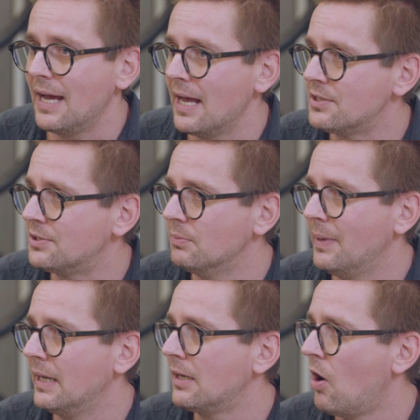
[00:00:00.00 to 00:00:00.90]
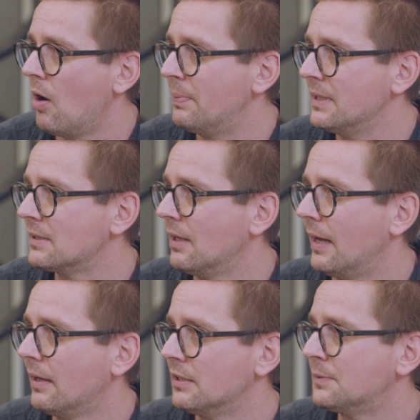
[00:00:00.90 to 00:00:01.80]
chance to make hobbies
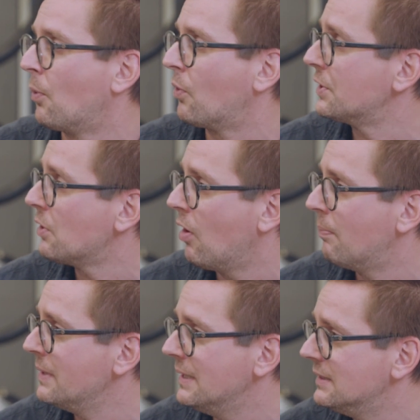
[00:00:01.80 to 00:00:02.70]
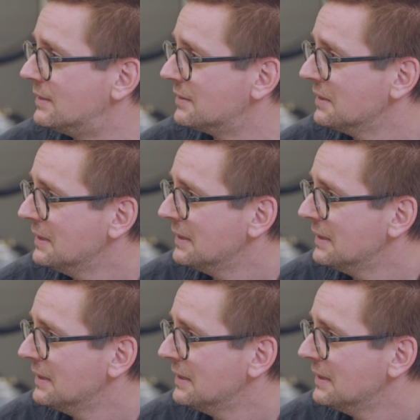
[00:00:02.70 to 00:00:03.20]
like sport hobbies,